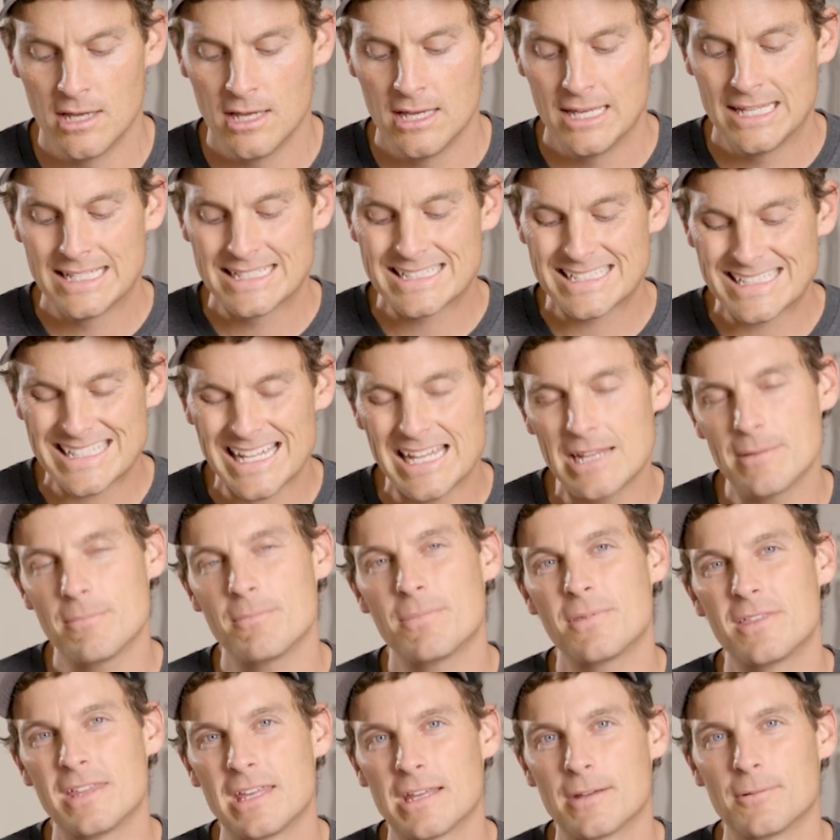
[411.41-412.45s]
Same
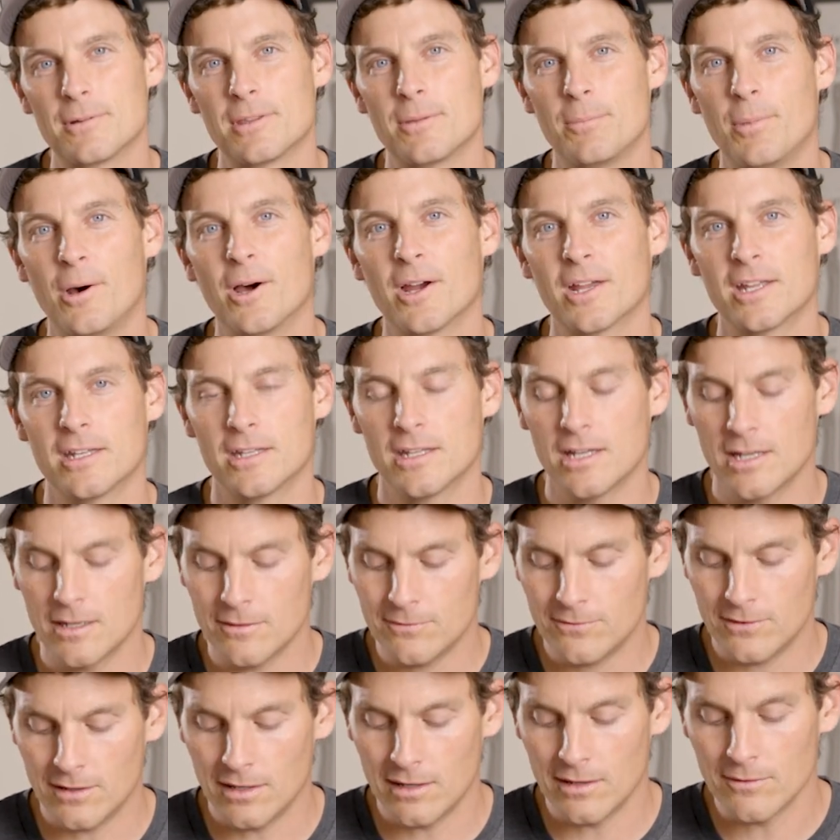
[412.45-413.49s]
thing with a pocket
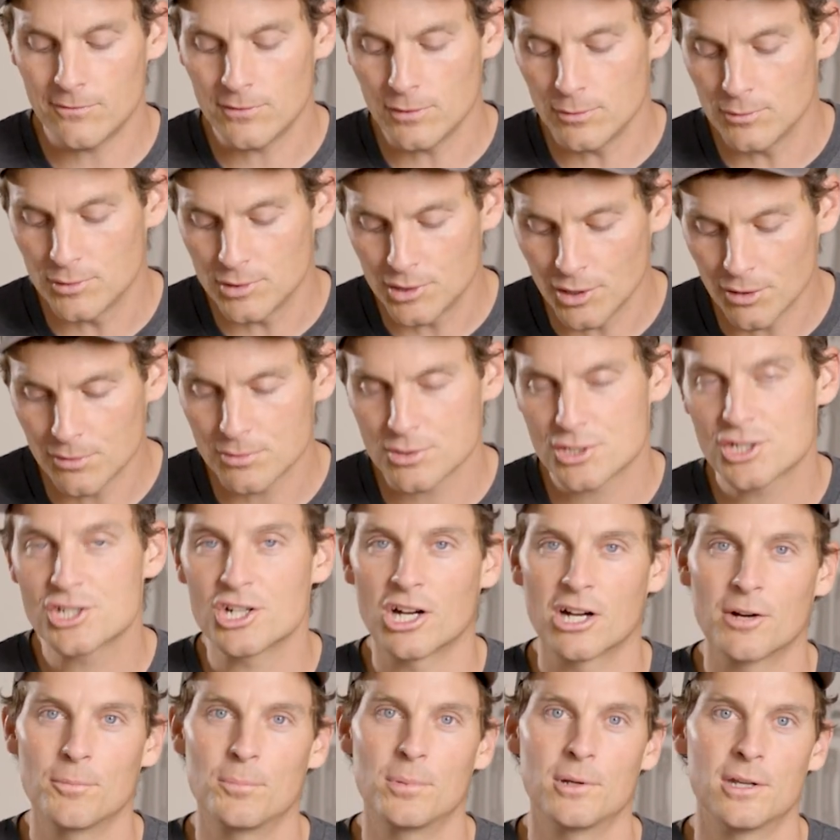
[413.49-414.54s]
knife. If you don't
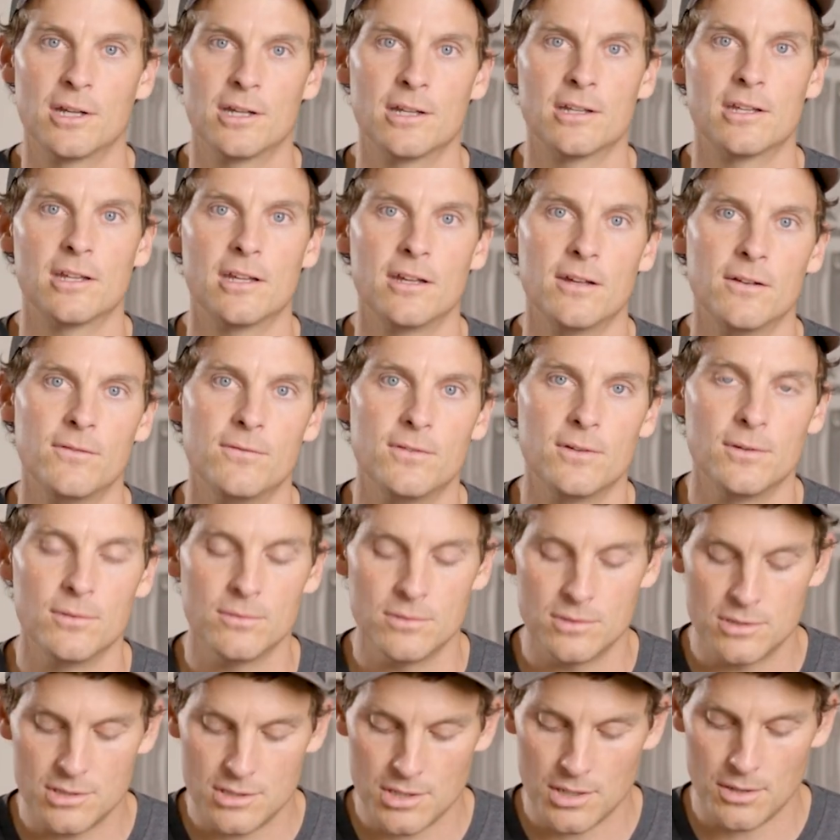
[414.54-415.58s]
sharpen it, if you
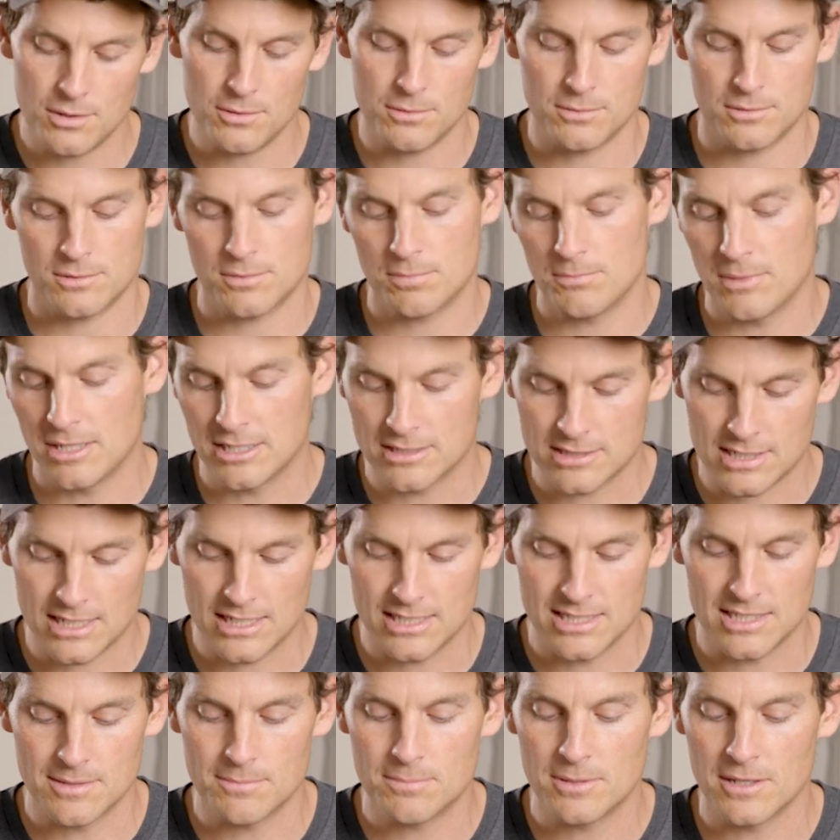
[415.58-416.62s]
don't
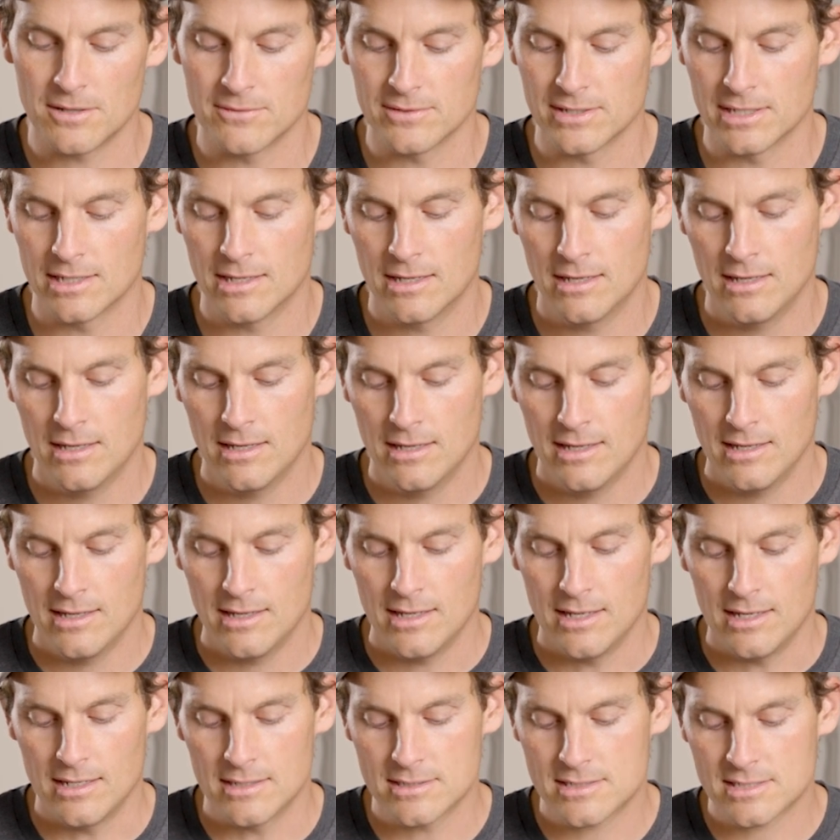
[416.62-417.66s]
maintain the pivot,
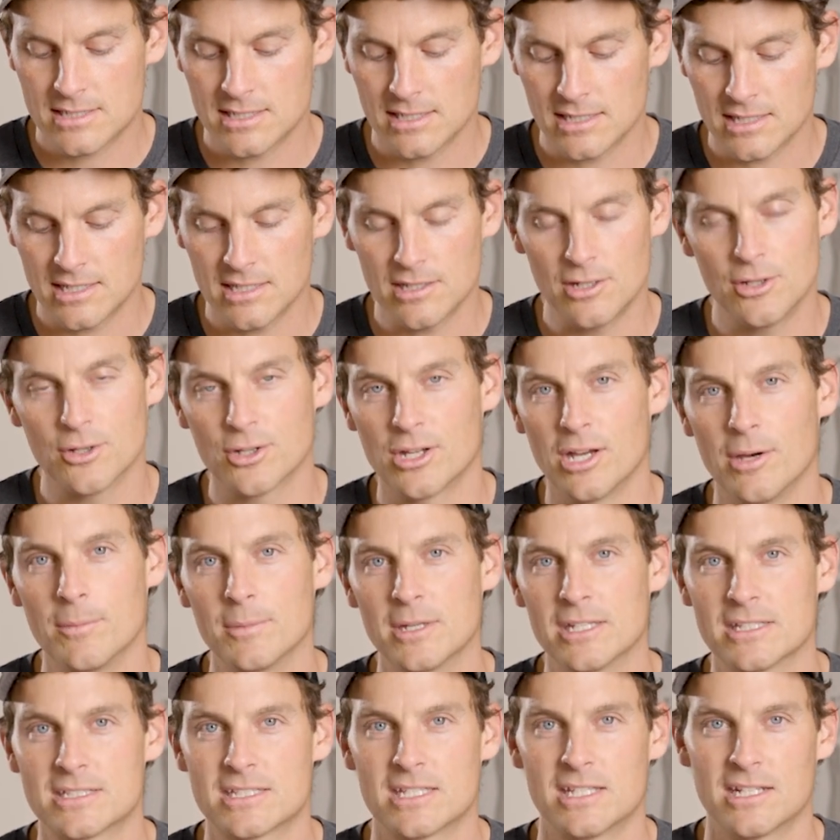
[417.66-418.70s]
it's gonna get all gummy,
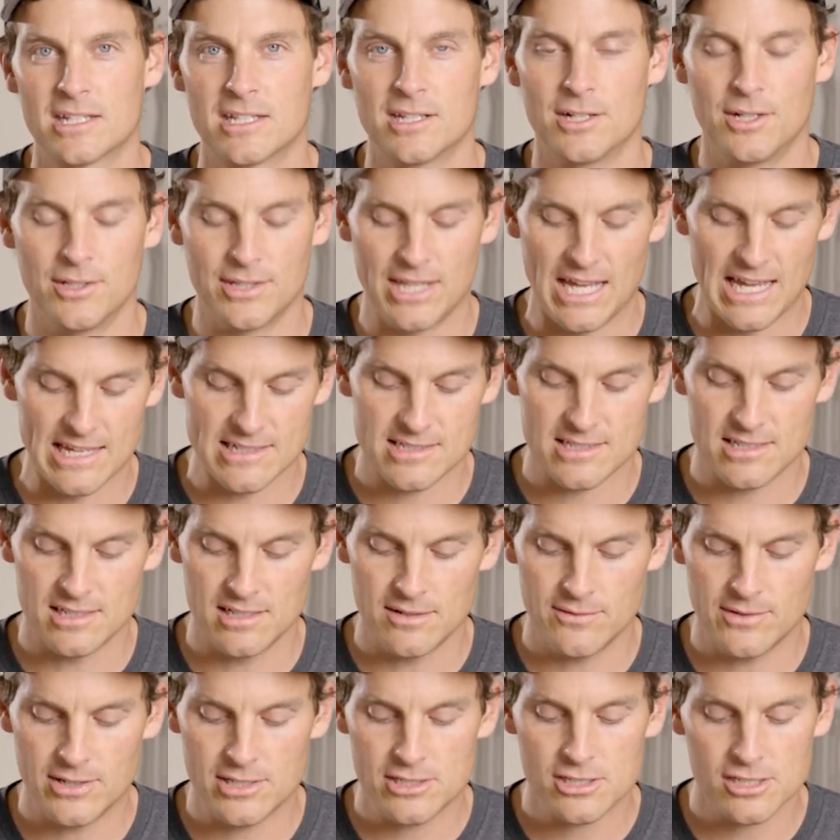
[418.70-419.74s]
it's gonna get all nasty, and
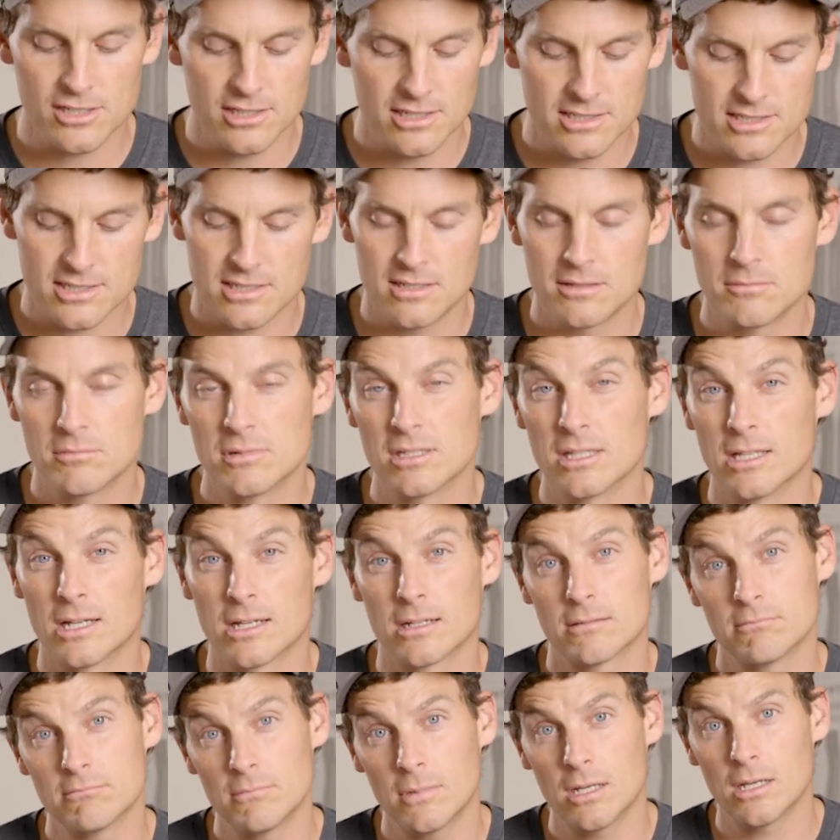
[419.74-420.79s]
eventually it's gonna be
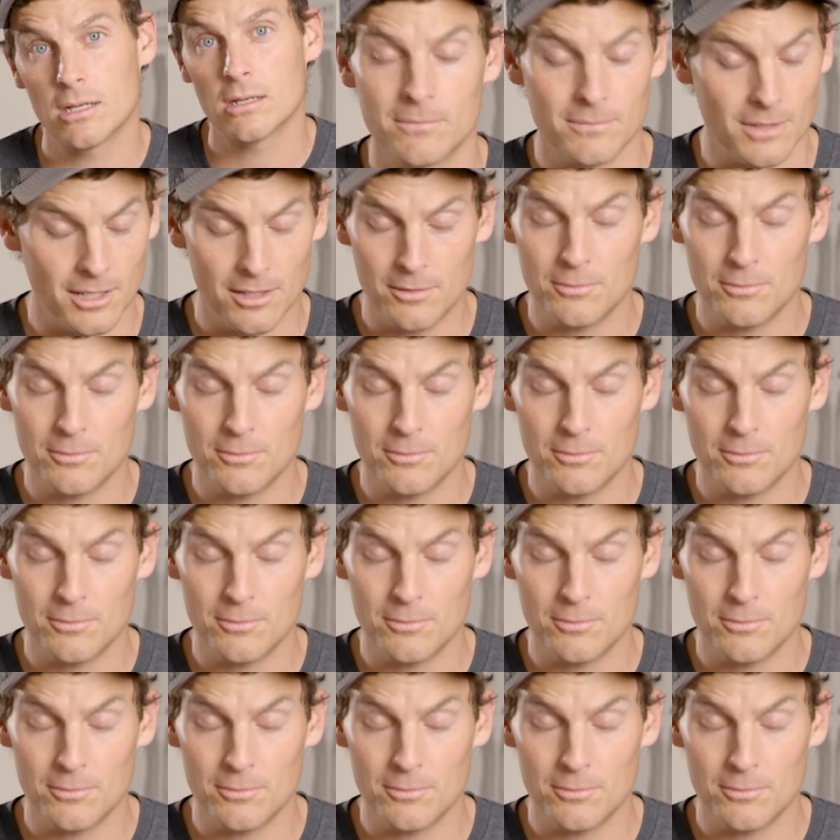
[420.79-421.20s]
like, man, I don't